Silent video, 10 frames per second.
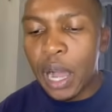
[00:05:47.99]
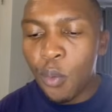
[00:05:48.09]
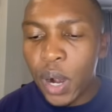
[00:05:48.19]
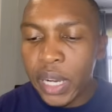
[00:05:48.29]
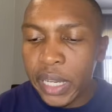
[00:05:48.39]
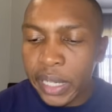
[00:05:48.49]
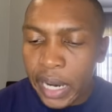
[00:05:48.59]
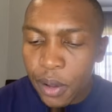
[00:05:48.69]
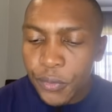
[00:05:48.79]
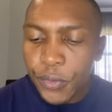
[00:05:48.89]
our
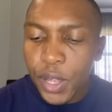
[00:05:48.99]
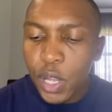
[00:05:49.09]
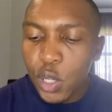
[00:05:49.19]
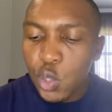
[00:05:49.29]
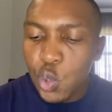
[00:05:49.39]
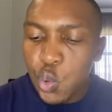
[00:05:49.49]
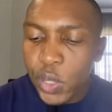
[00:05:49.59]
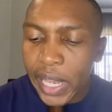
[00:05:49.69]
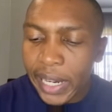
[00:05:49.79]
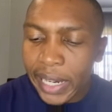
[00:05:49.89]
graph to
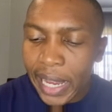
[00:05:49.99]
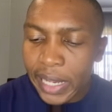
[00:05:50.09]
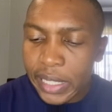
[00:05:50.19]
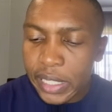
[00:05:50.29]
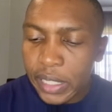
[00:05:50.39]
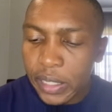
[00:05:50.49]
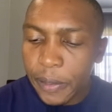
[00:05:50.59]
the right.